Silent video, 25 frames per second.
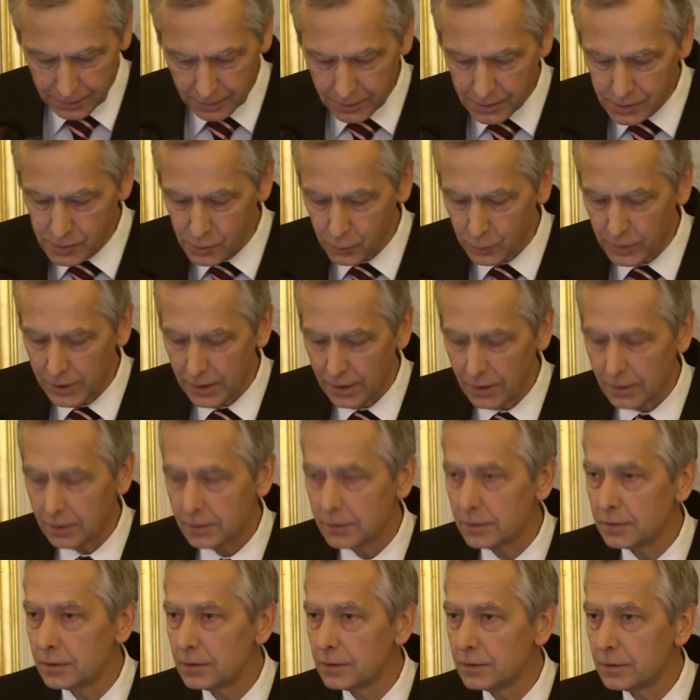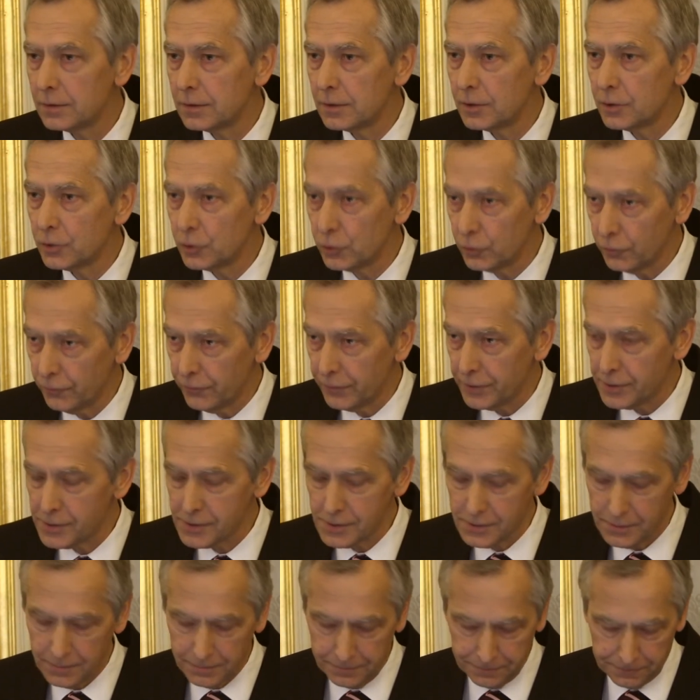In Sudan,
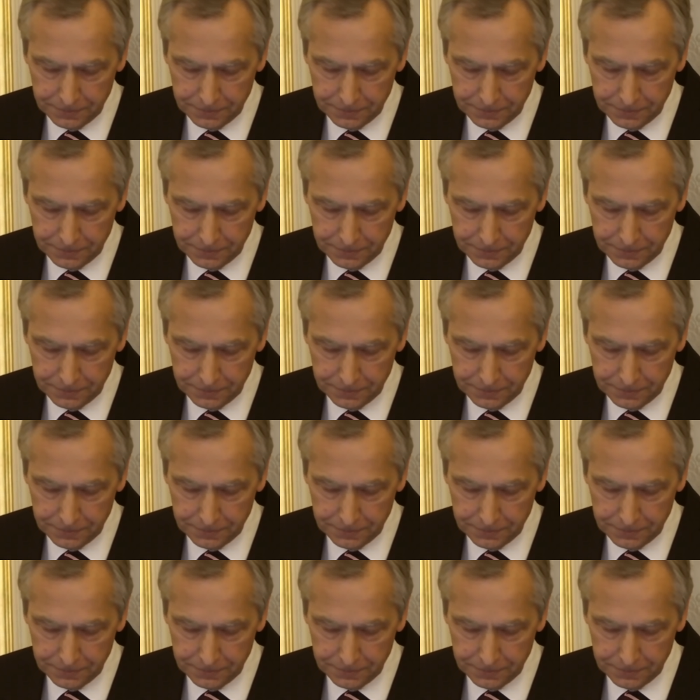Sufis.